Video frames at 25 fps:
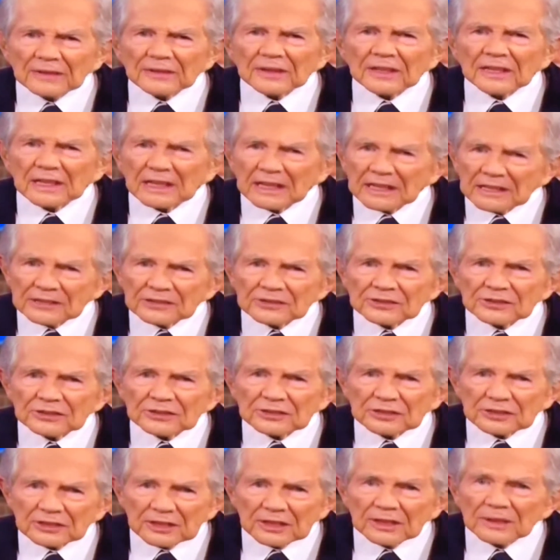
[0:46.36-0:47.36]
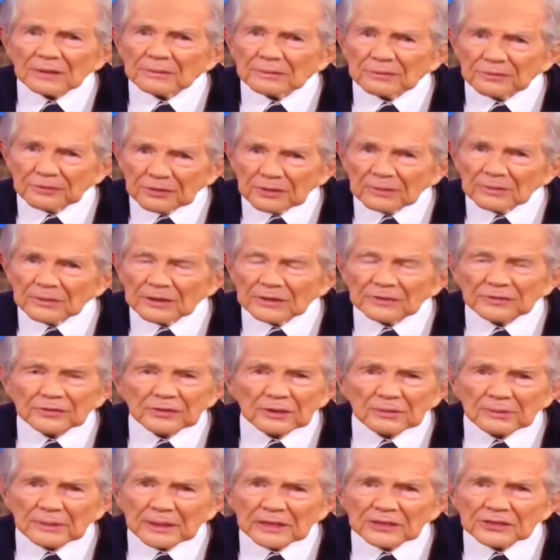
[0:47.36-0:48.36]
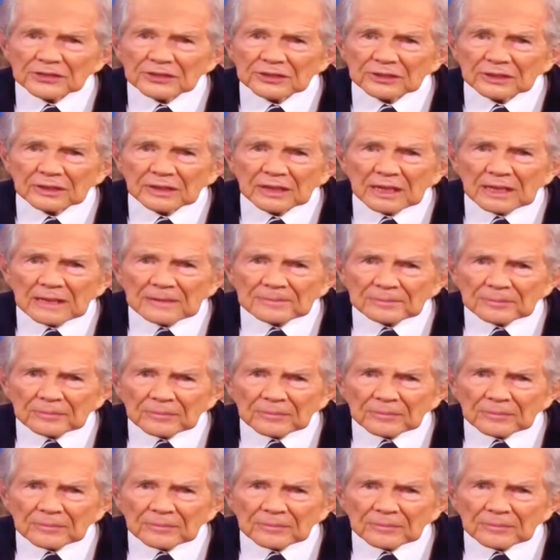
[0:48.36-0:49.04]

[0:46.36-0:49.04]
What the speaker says: And the cancers come from inflammation.